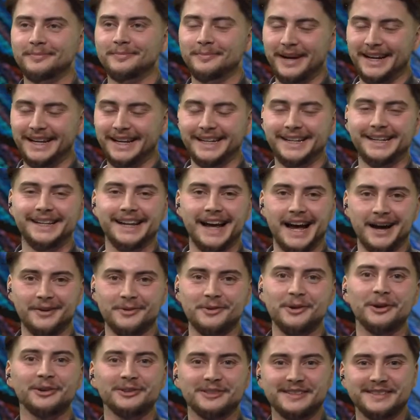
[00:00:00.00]
mainly how
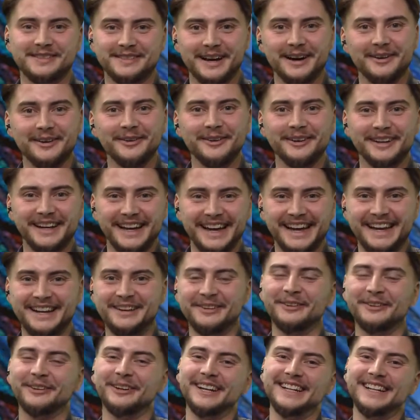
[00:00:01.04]
not to sell, in
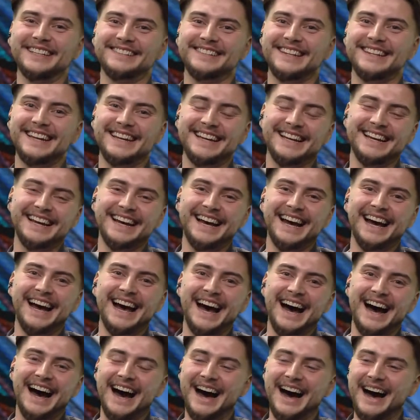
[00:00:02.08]
all honesty.
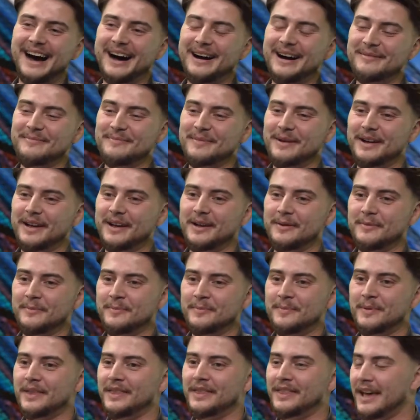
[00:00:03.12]

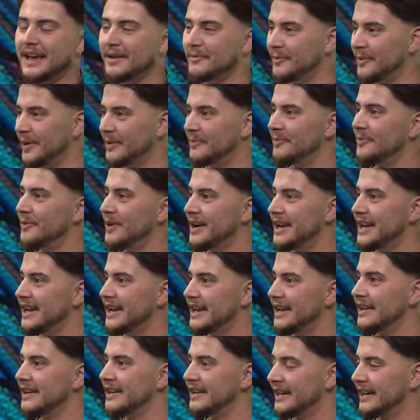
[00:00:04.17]
But then when
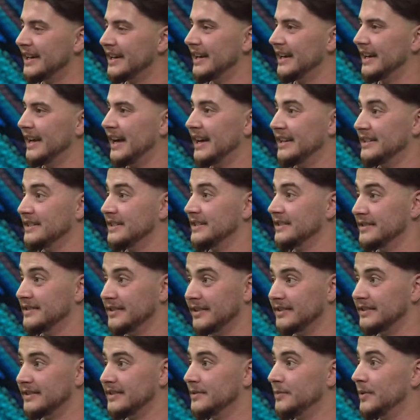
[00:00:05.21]
we actually
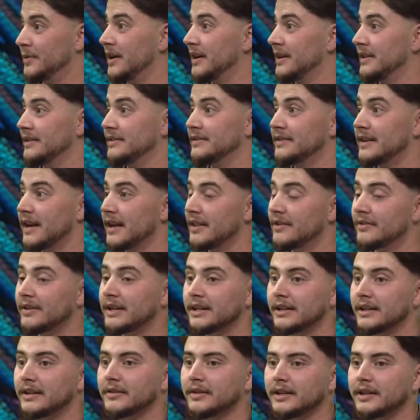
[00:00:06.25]
started working together
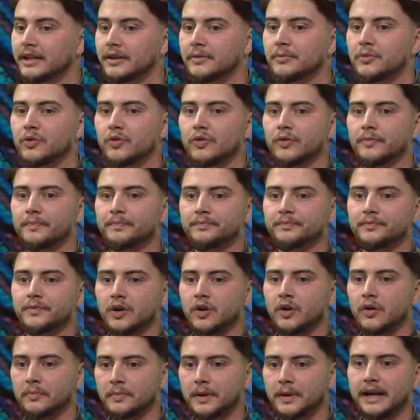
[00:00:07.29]
in a more
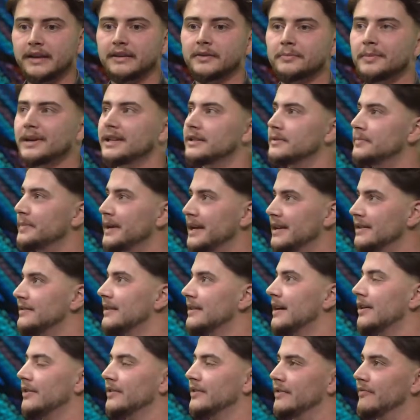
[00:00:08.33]
complex B2B
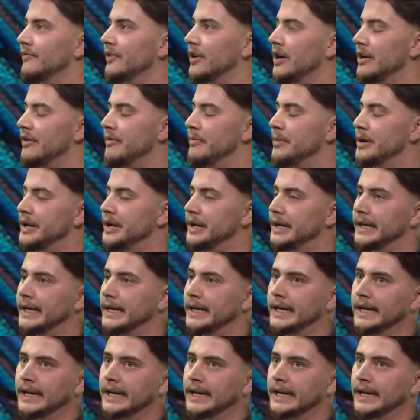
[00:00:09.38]
sales environment,